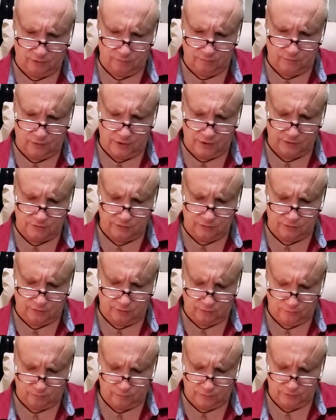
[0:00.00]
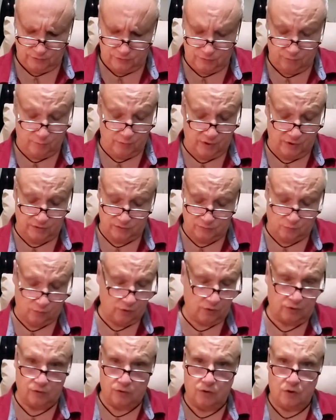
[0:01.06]
advice here, this is the best
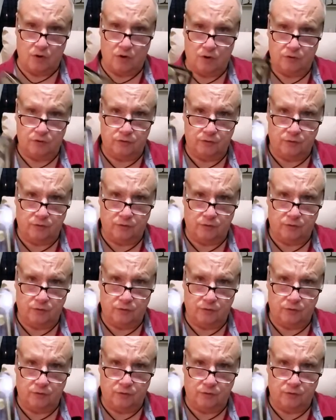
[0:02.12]
worker card, the